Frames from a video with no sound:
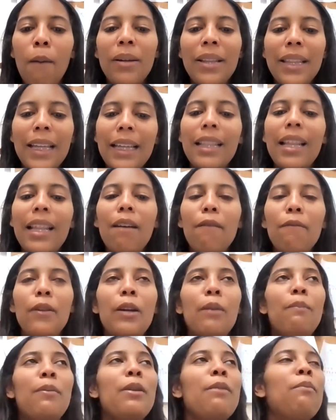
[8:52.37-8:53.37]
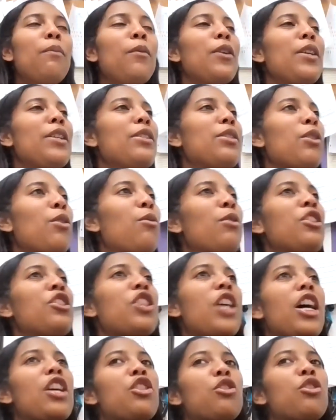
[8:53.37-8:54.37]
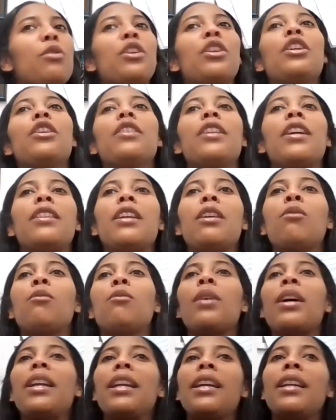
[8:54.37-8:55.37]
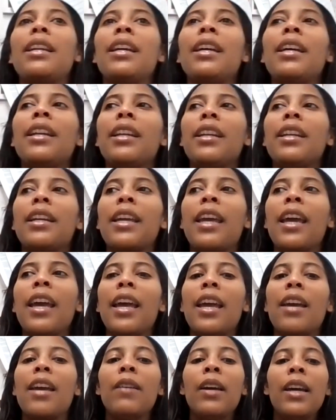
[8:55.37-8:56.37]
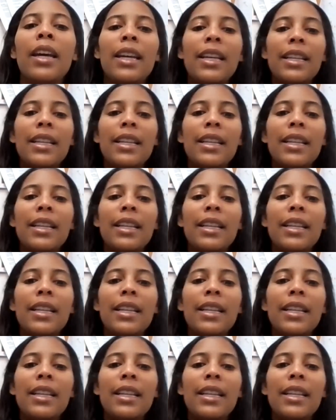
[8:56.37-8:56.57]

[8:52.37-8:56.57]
But they left their people. And so when Joshua heard that they went and hid in a cave,